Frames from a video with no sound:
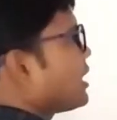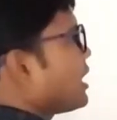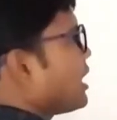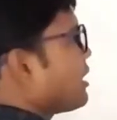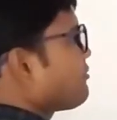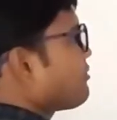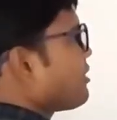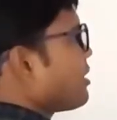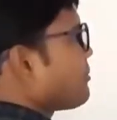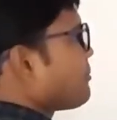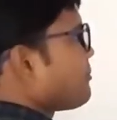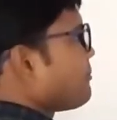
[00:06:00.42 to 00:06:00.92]

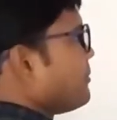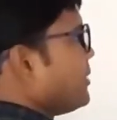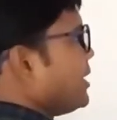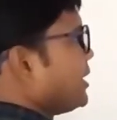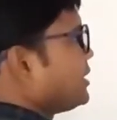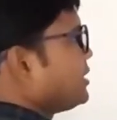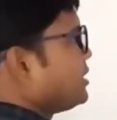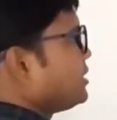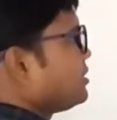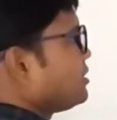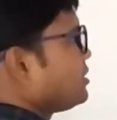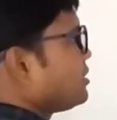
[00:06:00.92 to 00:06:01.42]
if I'm
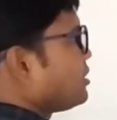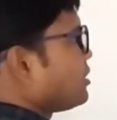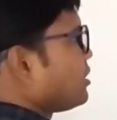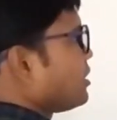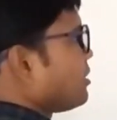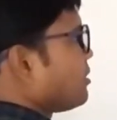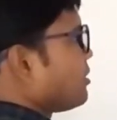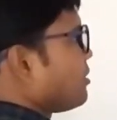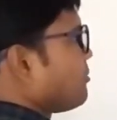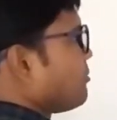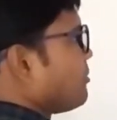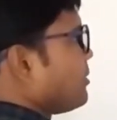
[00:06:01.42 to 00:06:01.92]
making
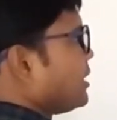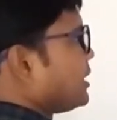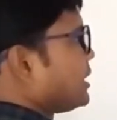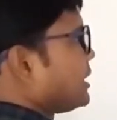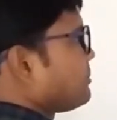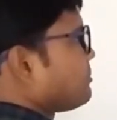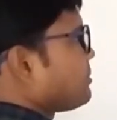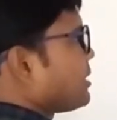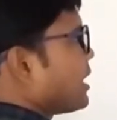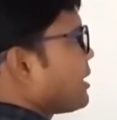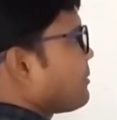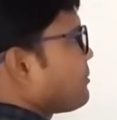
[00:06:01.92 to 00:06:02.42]

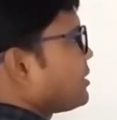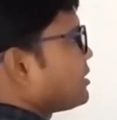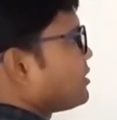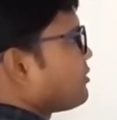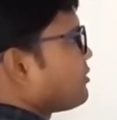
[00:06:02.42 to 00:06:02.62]
multiply by the